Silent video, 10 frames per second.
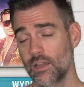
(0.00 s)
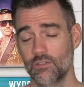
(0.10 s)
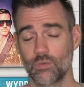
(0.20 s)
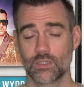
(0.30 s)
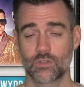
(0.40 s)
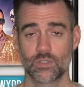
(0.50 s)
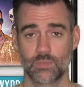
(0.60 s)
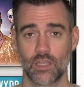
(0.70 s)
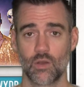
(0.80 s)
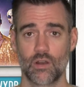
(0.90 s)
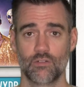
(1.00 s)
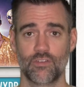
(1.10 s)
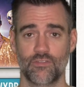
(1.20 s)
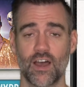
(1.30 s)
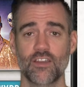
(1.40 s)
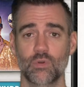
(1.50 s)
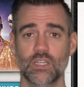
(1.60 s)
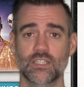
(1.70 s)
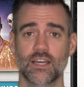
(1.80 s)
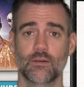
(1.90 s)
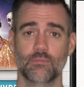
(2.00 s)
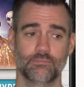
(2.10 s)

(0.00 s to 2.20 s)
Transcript: La Vuelta has been going on for five weeks now.